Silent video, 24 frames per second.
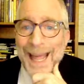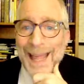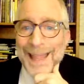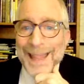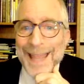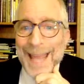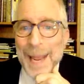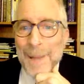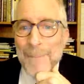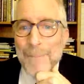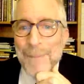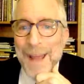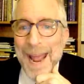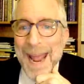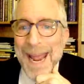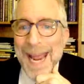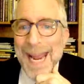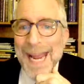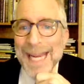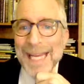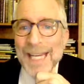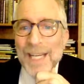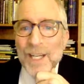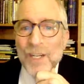They
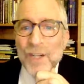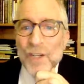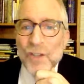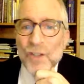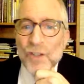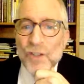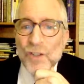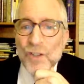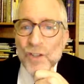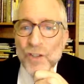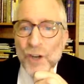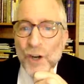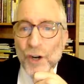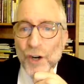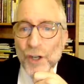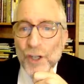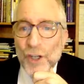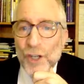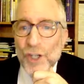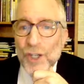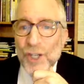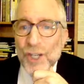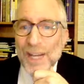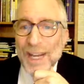made
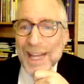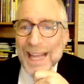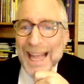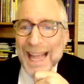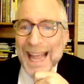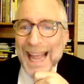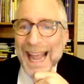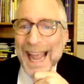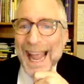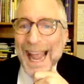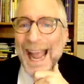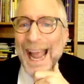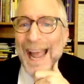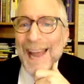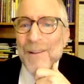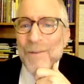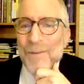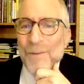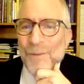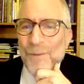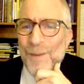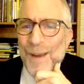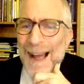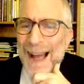search
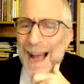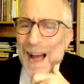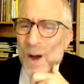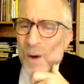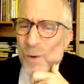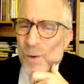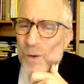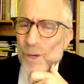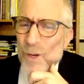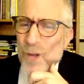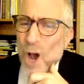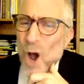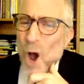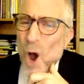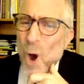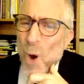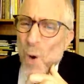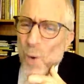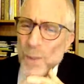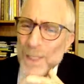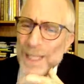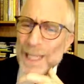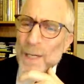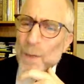and found
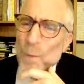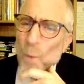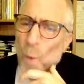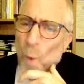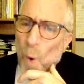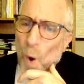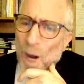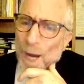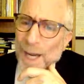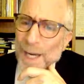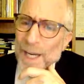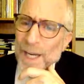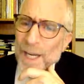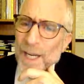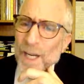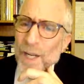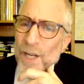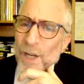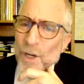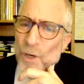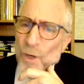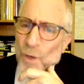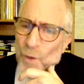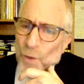only one
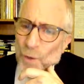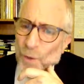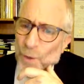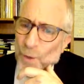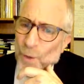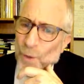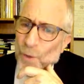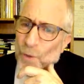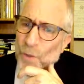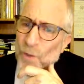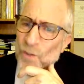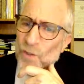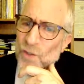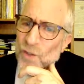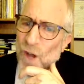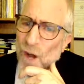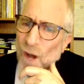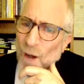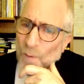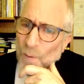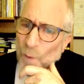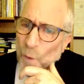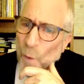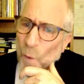cruse
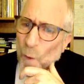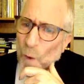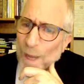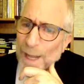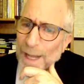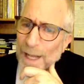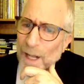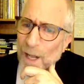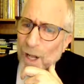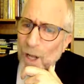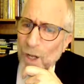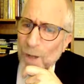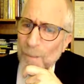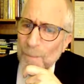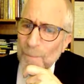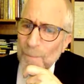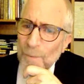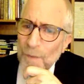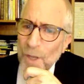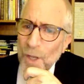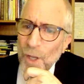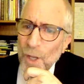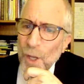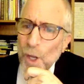of oil,
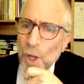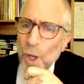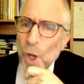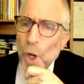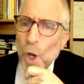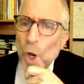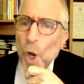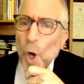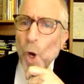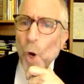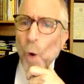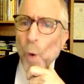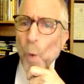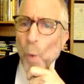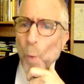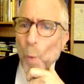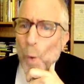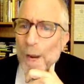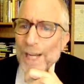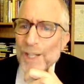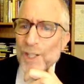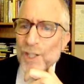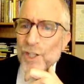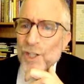
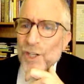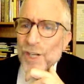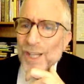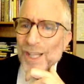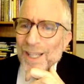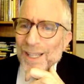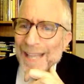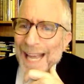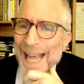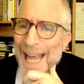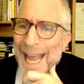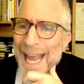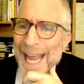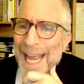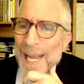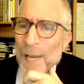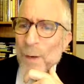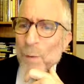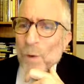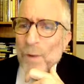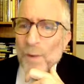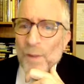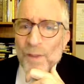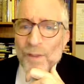which
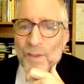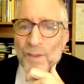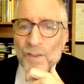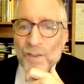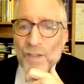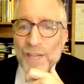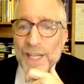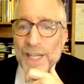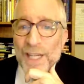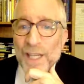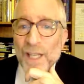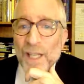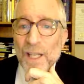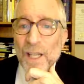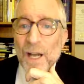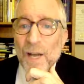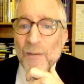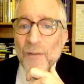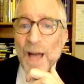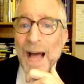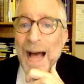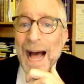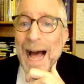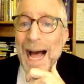lay with the seal
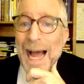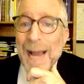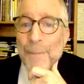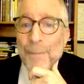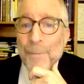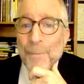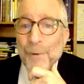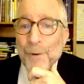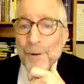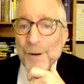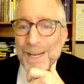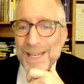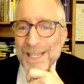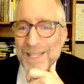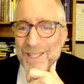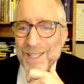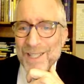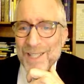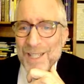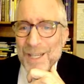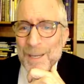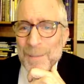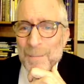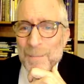of the high
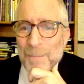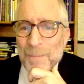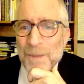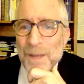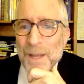priest,